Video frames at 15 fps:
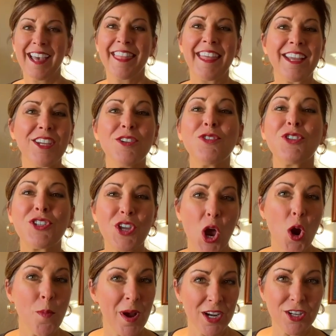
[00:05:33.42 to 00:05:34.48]
Thank you
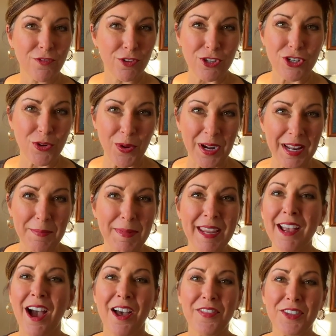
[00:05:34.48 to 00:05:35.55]
so much for joining
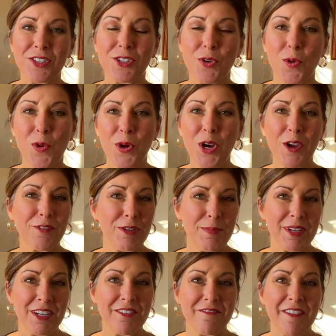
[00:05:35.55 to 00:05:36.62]
me on this tour of
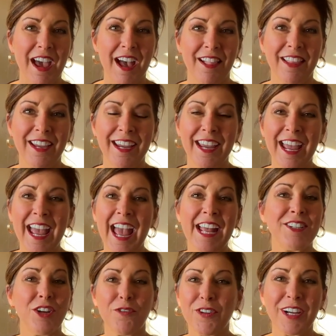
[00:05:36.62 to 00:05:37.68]
Dominion Valley.
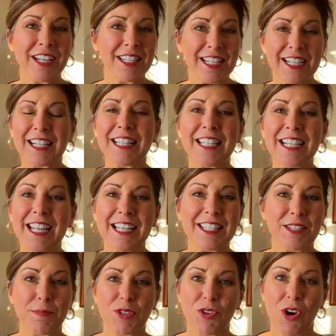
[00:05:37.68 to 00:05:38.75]
Don't forget to click and
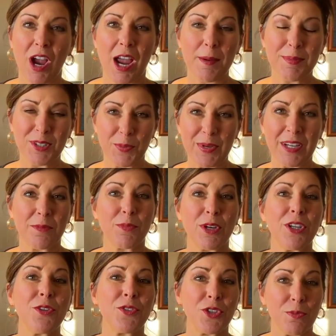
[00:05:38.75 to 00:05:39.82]
subscribe so we can
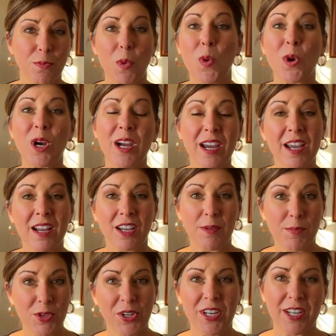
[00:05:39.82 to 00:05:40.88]
bring you some more
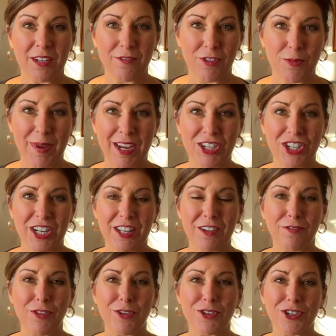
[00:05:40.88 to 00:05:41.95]
community information in the
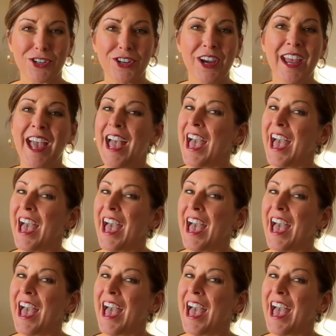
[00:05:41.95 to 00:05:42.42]
future.